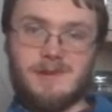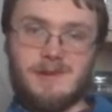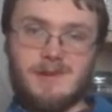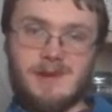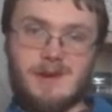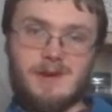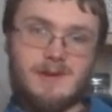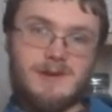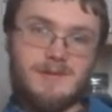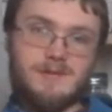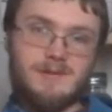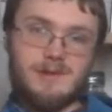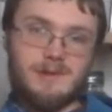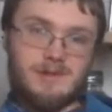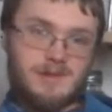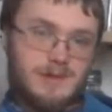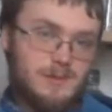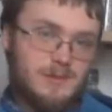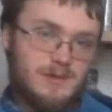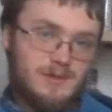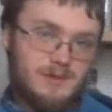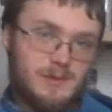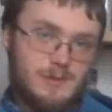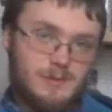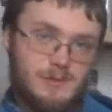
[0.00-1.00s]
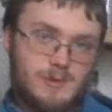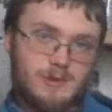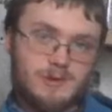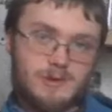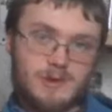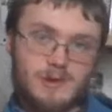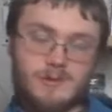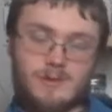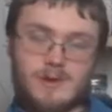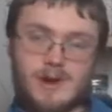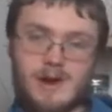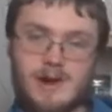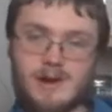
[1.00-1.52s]
However, some of them will
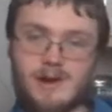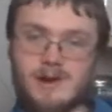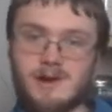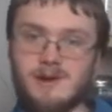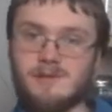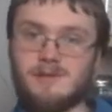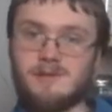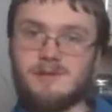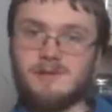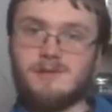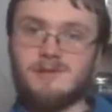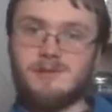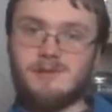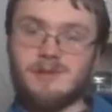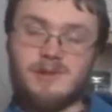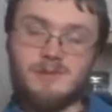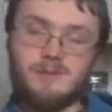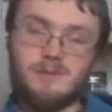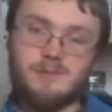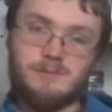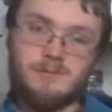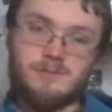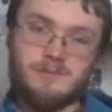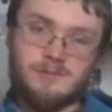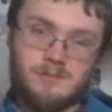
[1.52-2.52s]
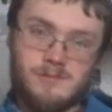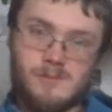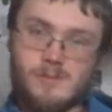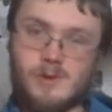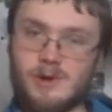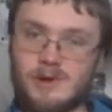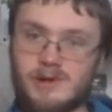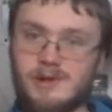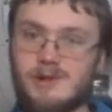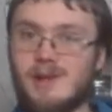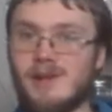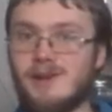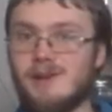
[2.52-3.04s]
require some
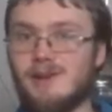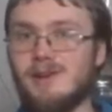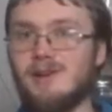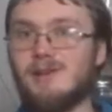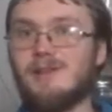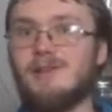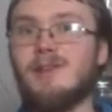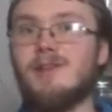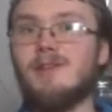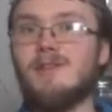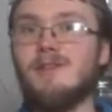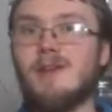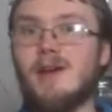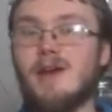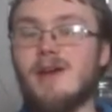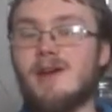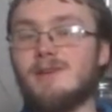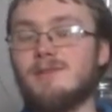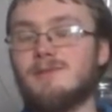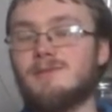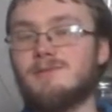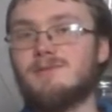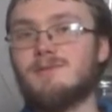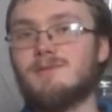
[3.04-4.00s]
more tending than that.